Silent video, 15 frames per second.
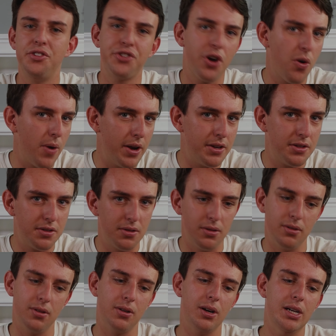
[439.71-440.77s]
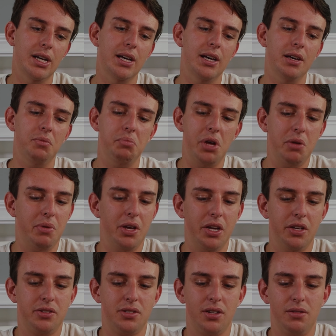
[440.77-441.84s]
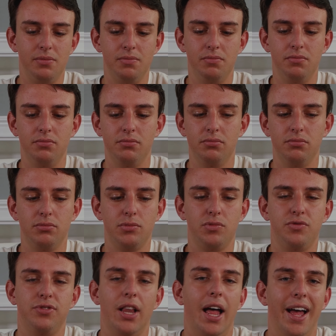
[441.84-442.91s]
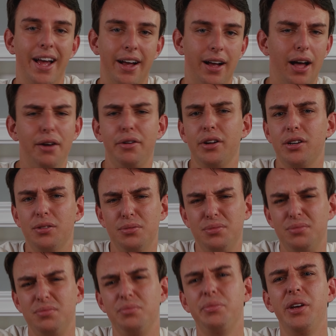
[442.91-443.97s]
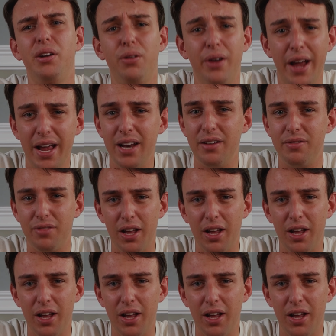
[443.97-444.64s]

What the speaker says: turret, or maybe some flag, I don't know, be creative.